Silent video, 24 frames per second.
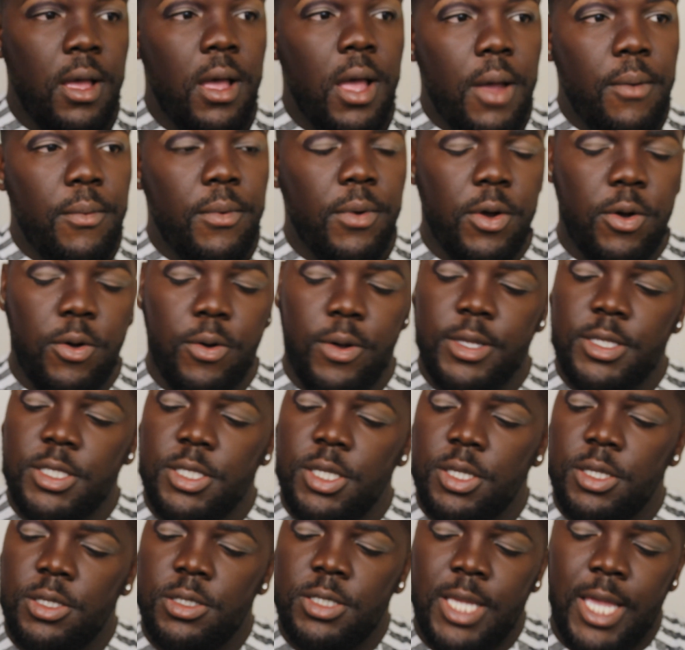And we're going
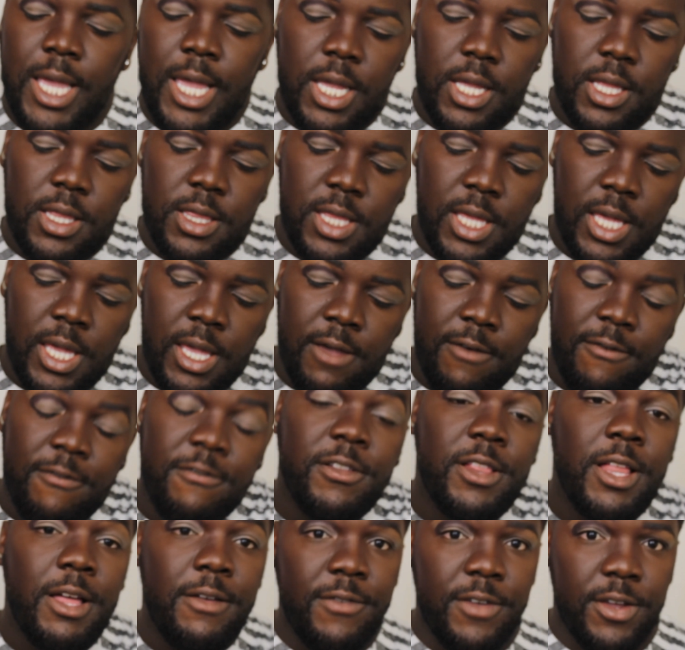to take the
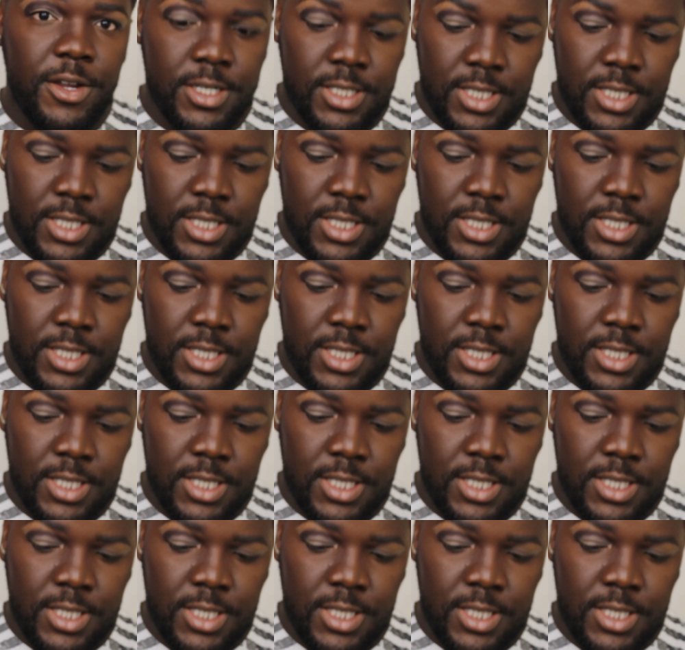fluffier